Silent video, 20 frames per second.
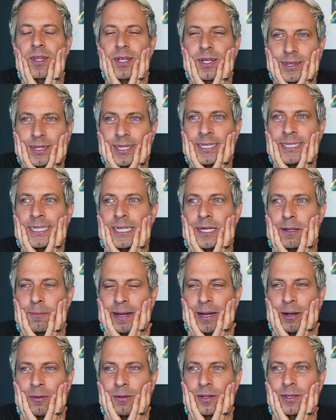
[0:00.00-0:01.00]
thinking
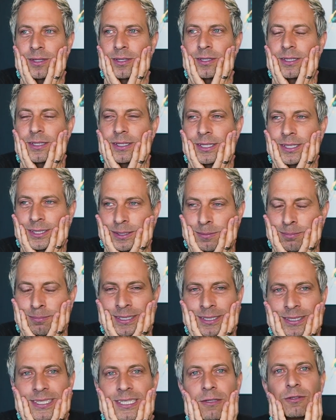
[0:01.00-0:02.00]
about the
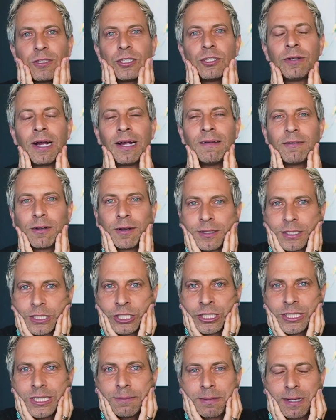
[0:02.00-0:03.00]
Mary that was driving around the
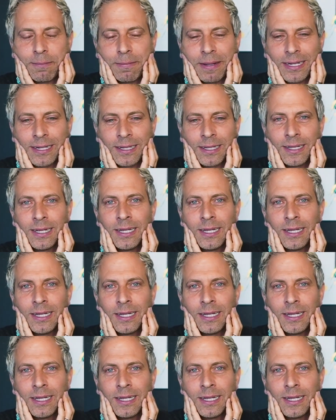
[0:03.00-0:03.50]
gym, and I'm like,